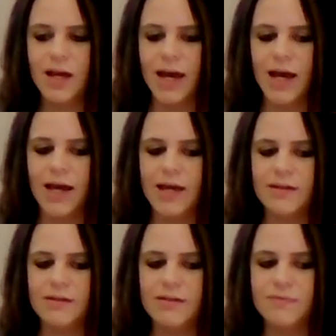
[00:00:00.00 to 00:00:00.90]

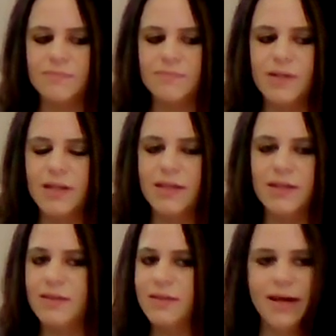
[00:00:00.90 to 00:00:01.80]
And
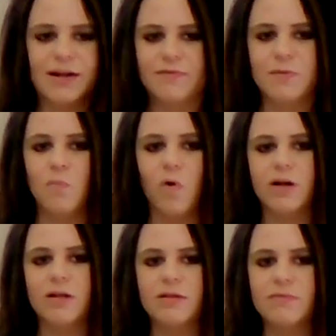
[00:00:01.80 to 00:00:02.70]
none of them
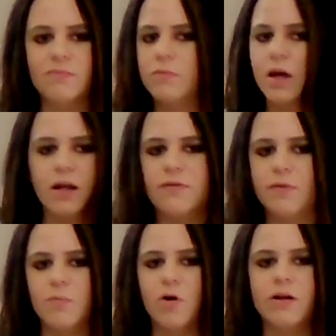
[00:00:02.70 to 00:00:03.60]
wanted. None of
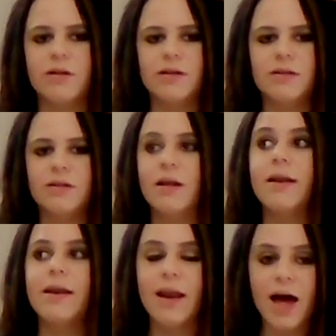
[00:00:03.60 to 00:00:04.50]
them wanted it.
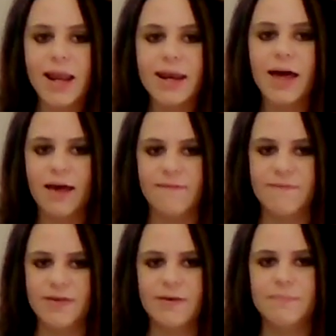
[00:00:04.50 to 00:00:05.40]
None
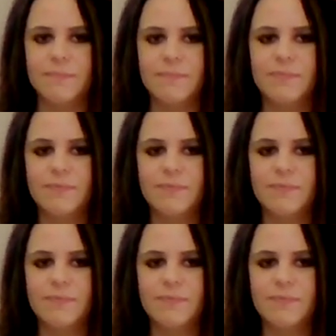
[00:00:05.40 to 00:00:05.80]
of them.